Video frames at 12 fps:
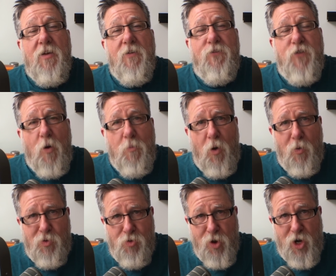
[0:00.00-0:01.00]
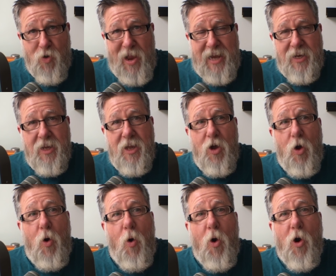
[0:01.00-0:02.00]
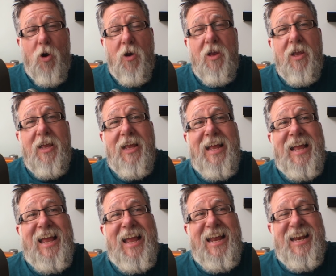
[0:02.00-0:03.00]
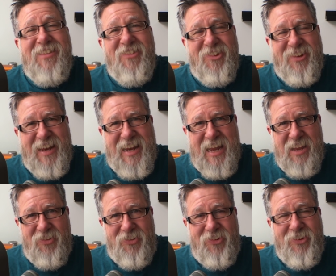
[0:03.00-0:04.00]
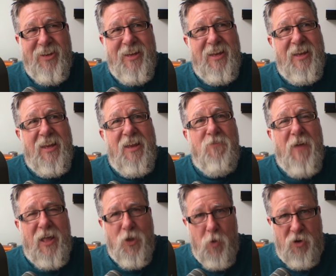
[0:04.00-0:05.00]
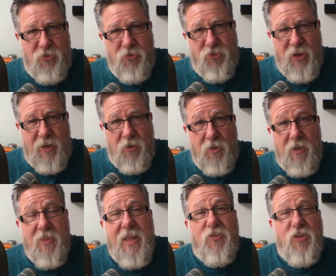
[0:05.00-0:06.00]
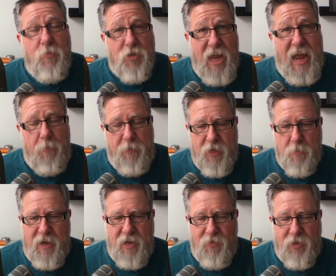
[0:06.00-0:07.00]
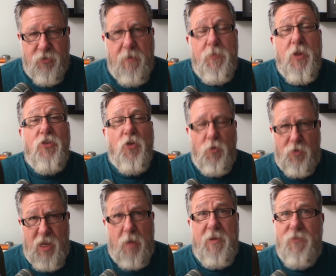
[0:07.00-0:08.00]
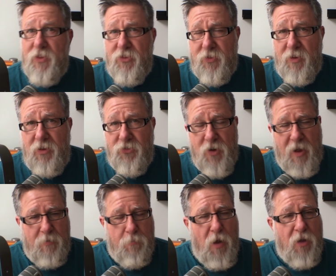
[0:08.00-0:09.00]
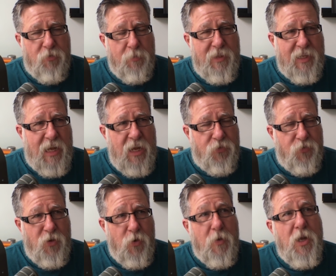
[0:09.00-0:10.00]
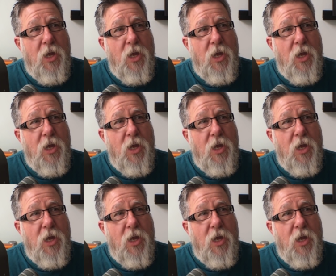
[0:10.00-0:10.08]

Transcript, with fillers: FOMO or regret or an insidious evaluation cycle that seems to happen to many of us. So tell me if this is not possibly the case for you.